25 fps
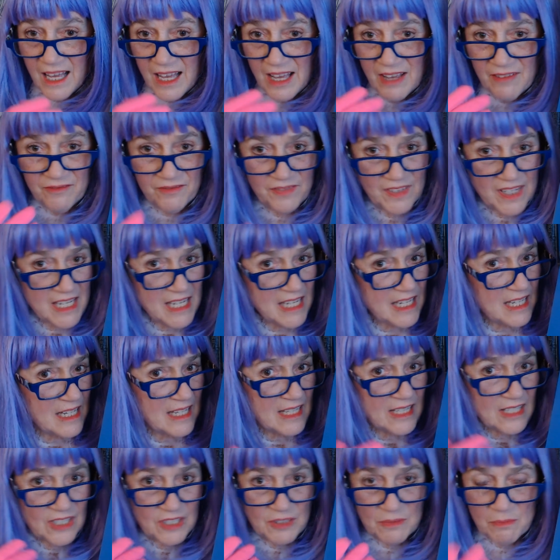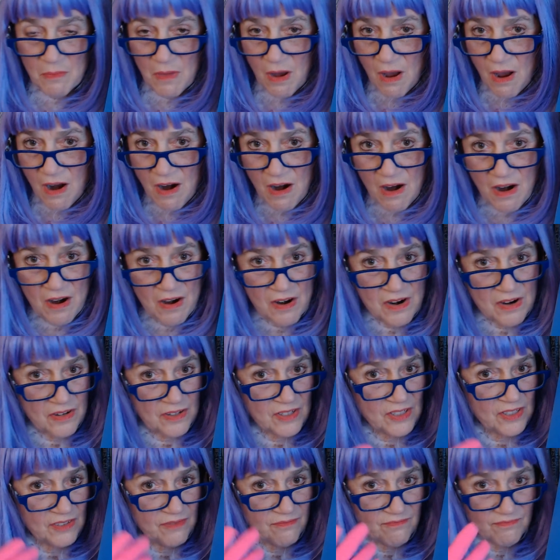Venus,
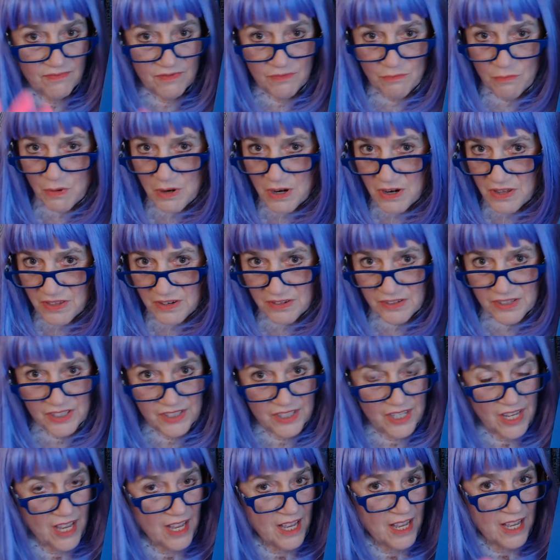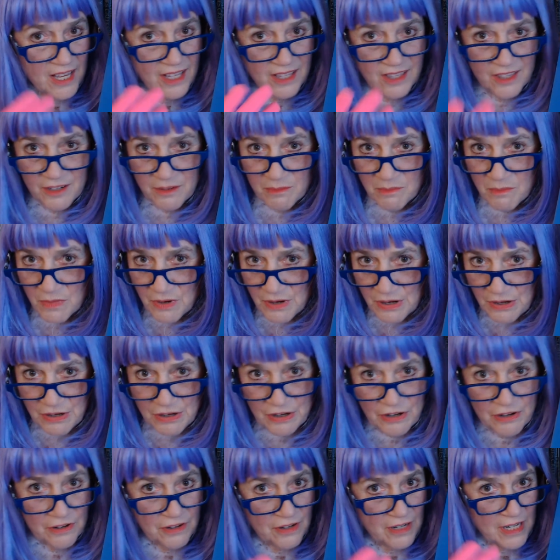Mars, where their sun, their
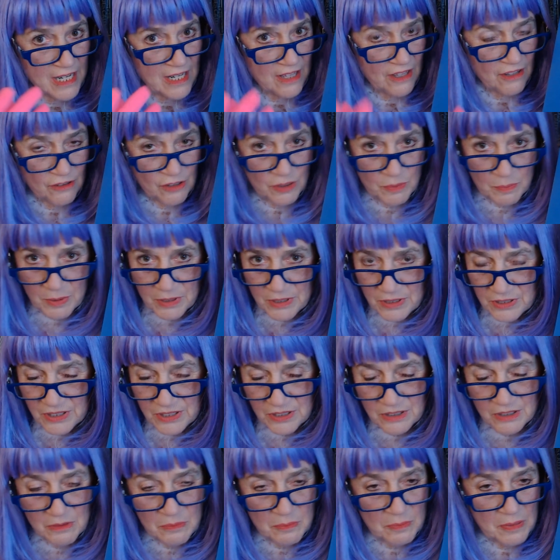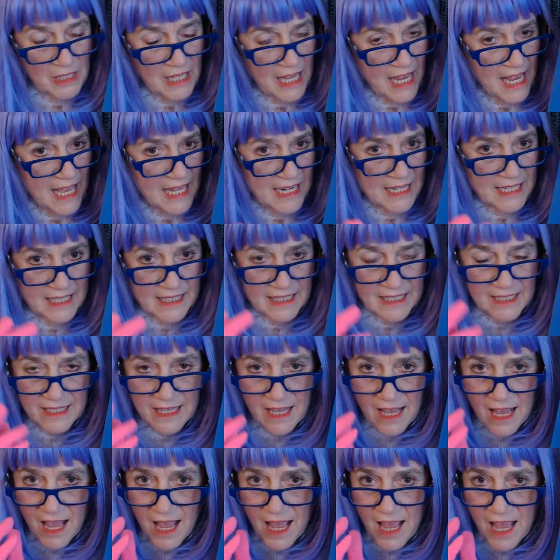Mercury, those personal planets,
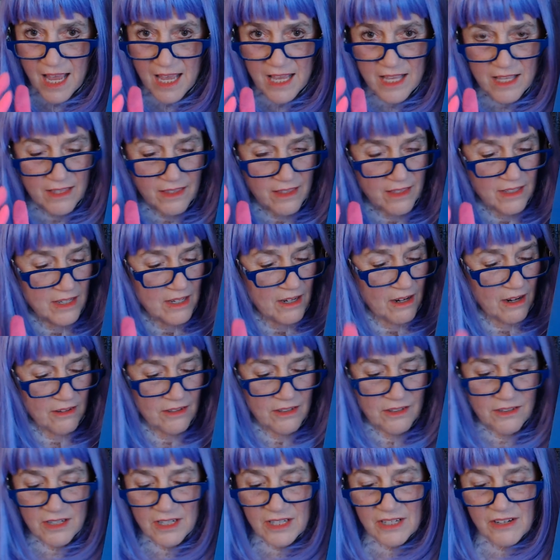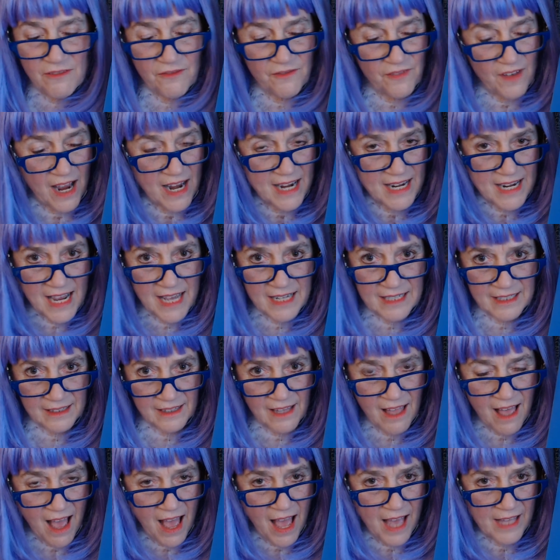you know, you're going to find out a
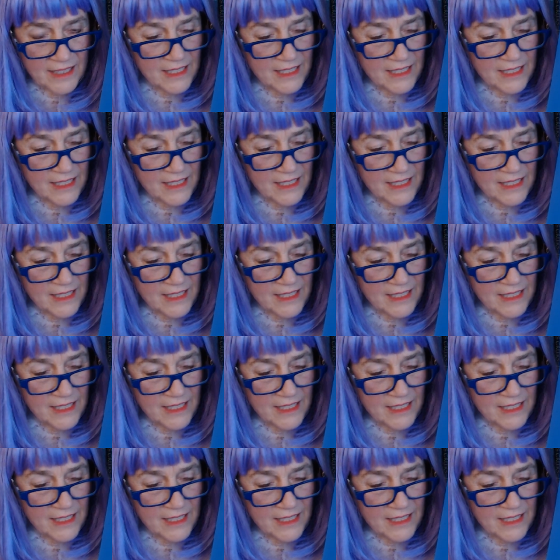lot.